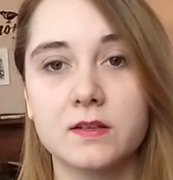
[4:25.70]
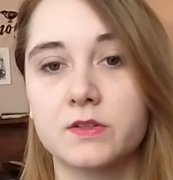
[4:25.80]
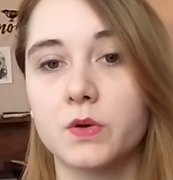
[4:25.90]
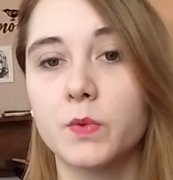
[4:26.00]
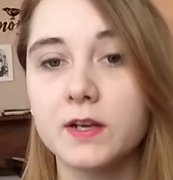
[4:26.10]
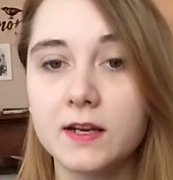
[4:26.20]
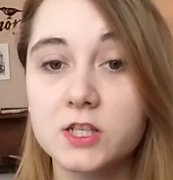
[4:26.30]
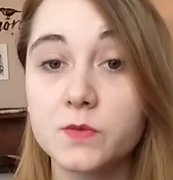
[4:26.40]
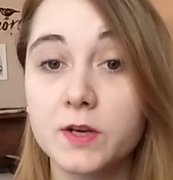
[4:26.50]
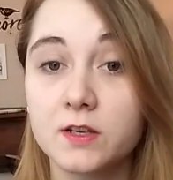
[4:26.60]
So one
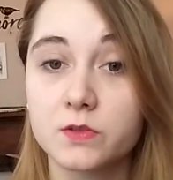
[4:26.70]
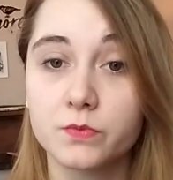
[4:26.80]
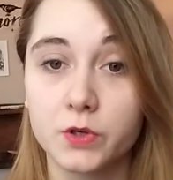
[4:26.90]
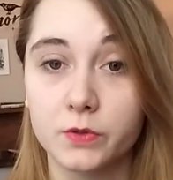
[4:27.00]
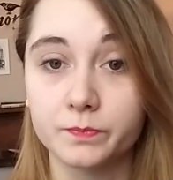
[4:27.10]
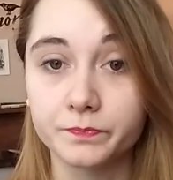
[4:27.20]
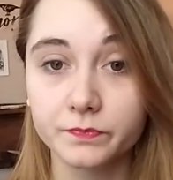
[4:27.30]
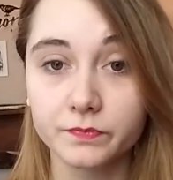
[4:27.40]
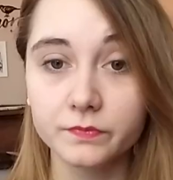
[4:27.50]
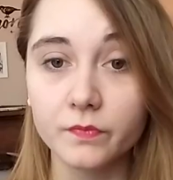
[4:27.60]
night she went in his room,
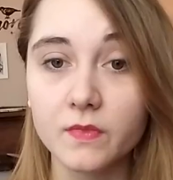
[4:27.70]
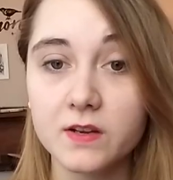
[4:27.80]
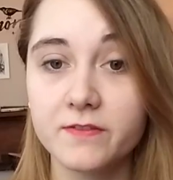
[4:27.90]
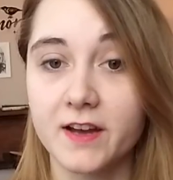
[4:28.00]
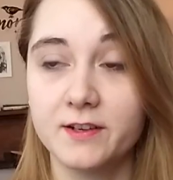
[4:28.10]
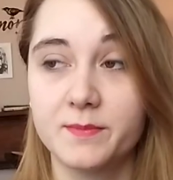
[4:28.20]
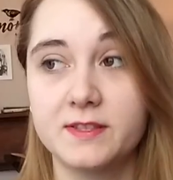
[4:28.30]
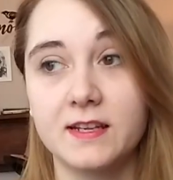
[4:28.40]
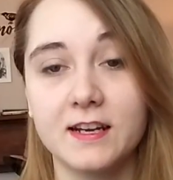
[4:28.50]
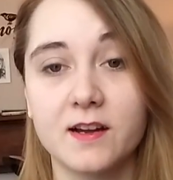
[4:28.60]
found him
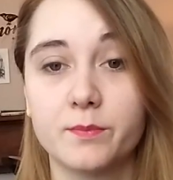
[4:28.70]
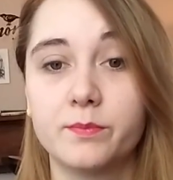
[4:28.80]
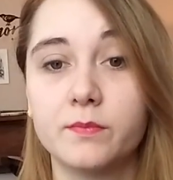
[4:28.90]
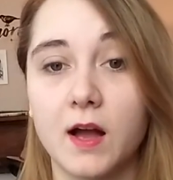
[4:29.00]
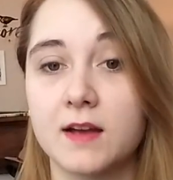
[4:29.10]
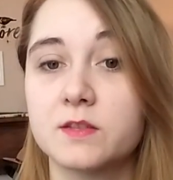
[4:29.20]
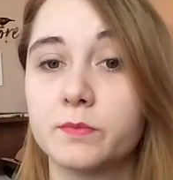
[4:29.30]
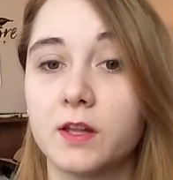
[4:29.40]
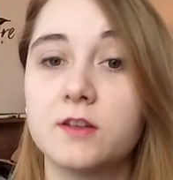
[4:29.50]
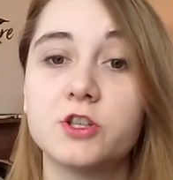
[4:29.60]
sitting up, eyes
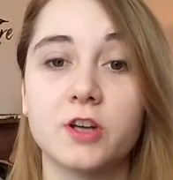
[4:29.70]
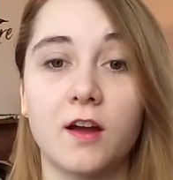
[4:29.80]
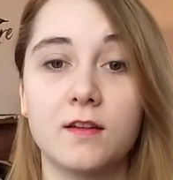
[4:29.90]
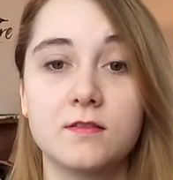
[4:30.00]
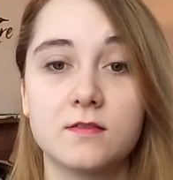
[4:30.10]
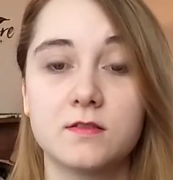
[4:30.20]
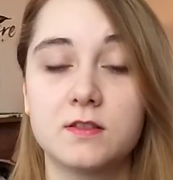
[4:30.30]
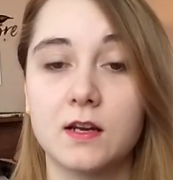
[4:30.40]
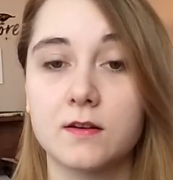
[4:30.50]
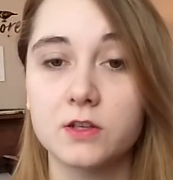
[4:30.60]
bloodshot,
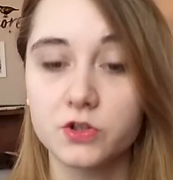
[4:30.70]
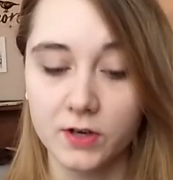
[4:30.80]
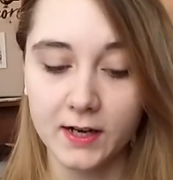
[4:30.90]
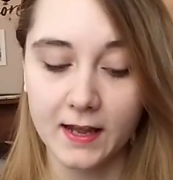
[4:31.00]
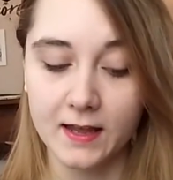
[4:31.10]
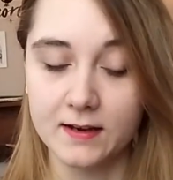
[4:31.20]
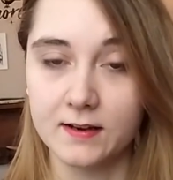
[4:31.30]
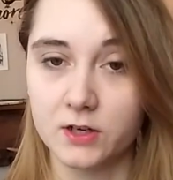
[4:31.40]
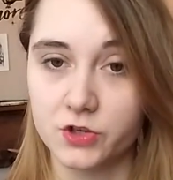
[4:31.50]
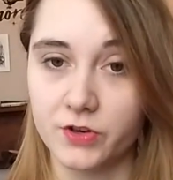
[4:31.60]
staring straight ahead
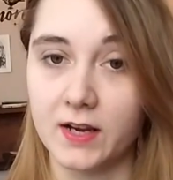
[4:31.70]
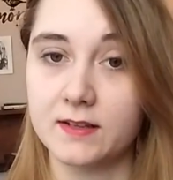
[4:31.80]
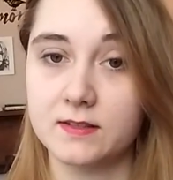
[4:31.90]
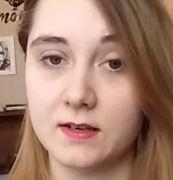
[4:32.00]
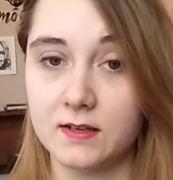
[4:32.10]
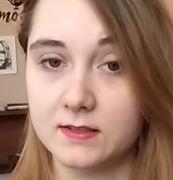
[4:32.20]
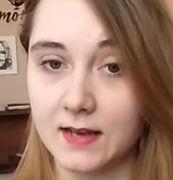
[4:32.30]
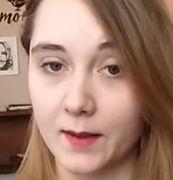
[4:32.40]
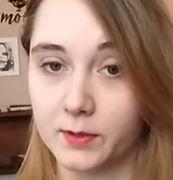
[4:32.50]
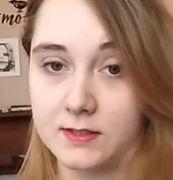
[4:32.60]
in a trance, and his
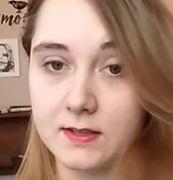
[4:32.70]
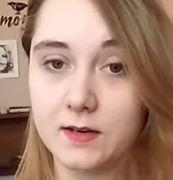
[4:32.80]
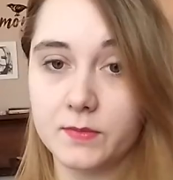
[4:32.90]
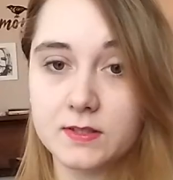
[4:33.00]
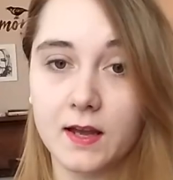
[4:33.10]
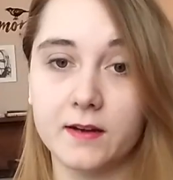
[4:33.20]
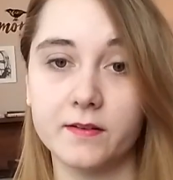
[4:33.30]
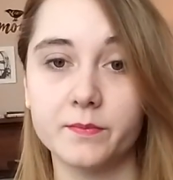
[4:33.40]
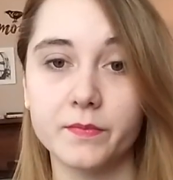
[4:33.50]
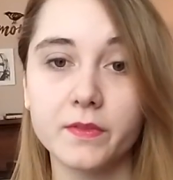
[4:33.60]
tablet sitting beside
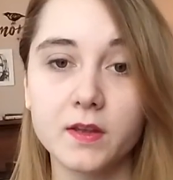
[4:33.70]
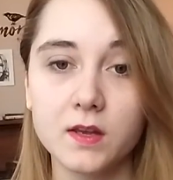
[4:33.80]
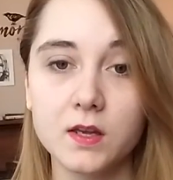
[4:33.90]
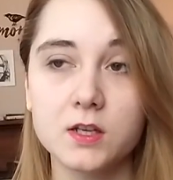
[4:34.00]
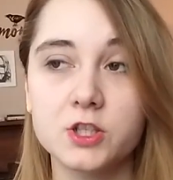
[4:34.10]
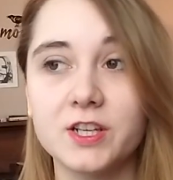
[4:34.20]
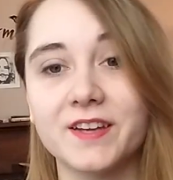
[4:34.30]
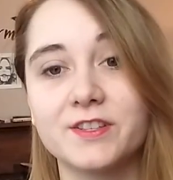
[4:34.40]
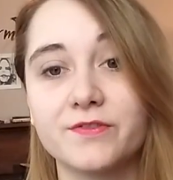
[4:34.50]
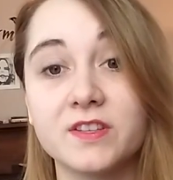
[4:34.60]
him. She
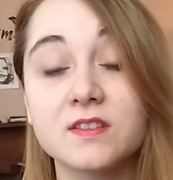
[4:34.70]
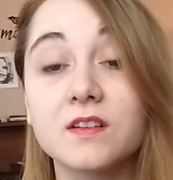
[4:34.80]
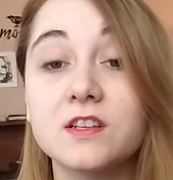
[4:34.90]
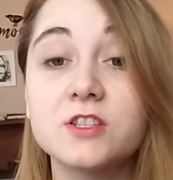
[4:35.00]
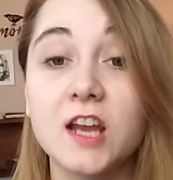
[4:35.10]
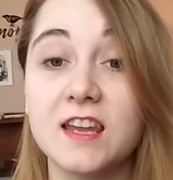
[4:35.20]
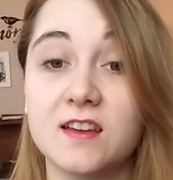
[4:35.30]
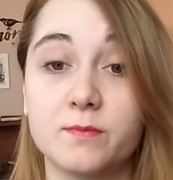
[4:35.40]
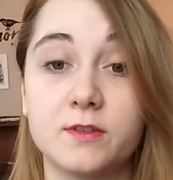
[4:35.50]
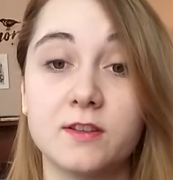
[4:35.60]
had to physically shake
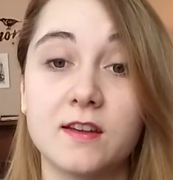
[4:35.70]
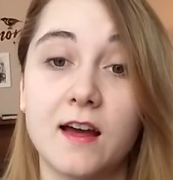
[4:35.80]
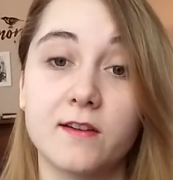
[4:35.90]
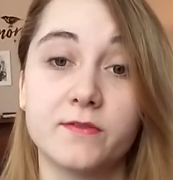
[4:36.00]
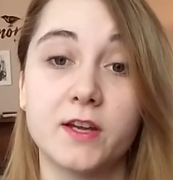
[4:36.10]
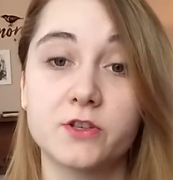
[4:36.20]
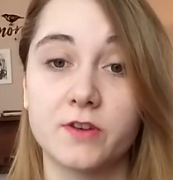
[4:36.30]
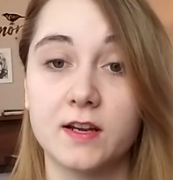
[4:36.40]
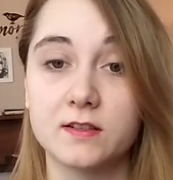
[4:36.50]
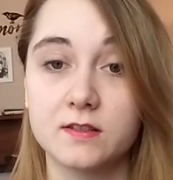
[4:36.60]
him to get out of that
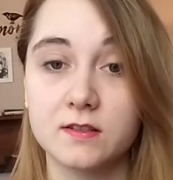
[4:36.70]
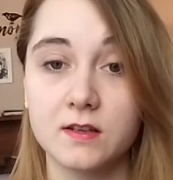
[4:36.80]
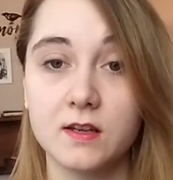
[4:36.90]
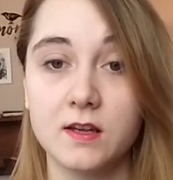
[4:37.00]
trance.